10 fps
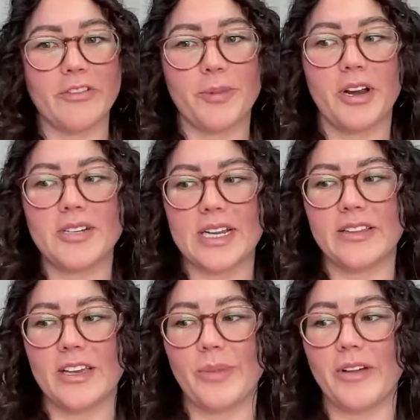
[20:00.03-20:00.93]
uh, for PR
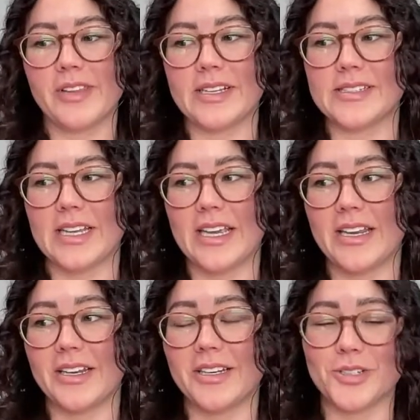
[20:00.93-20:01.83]
Daily about this
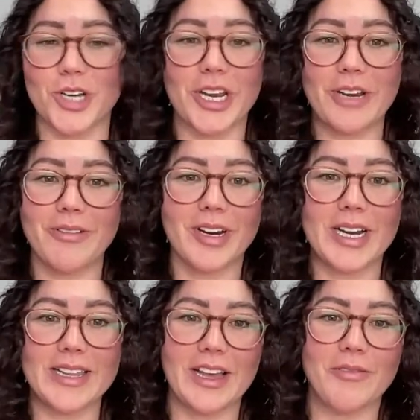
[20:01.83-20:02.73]
in
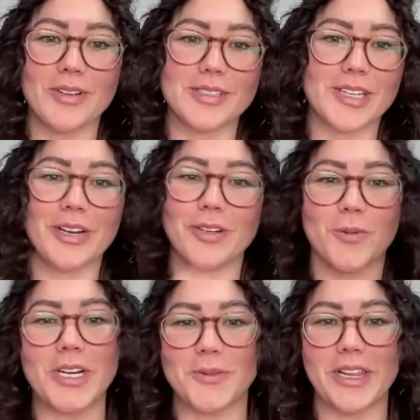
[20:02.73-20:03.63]
January. That was, you know,
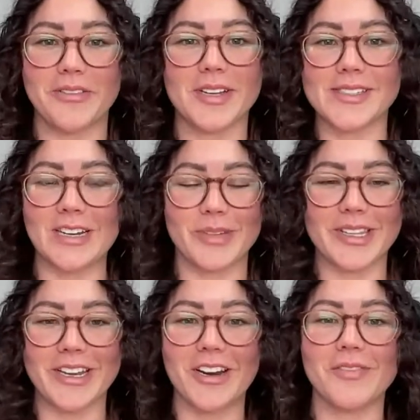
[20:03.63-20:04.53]
2023 is going to be
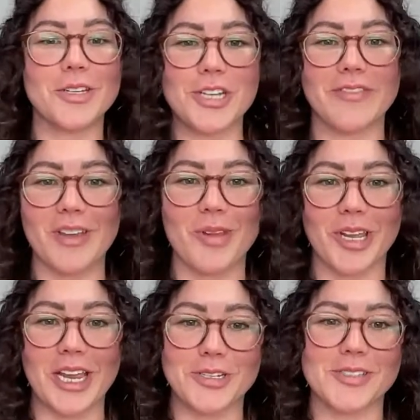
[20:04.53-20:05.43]
the year of the chief
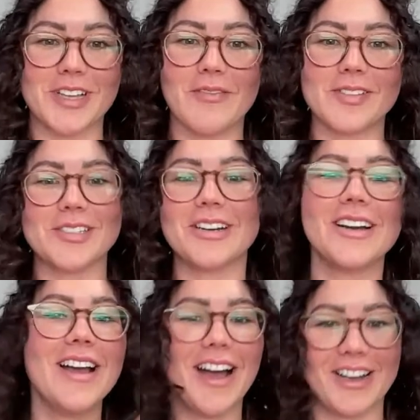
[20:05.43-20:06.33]
communications officer.